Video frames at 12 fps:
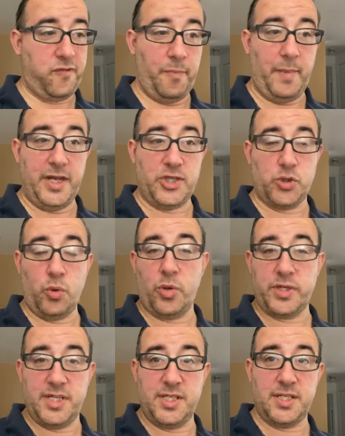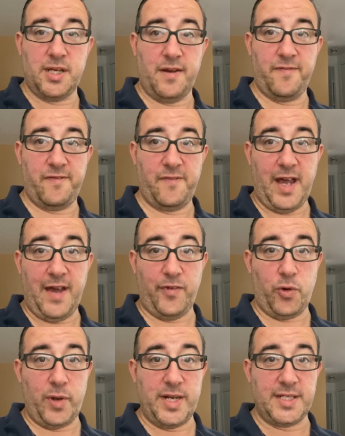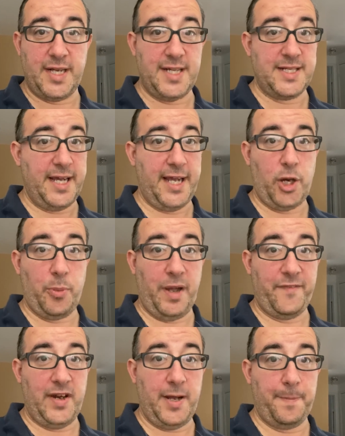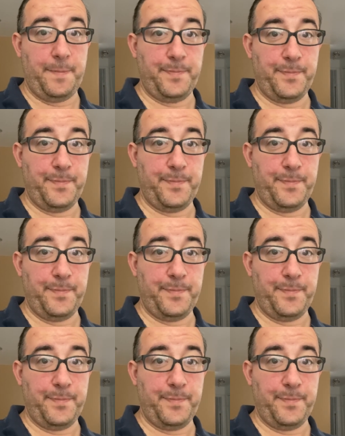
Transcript: from my source and stuff. Have a great day. Take care. Bye for now.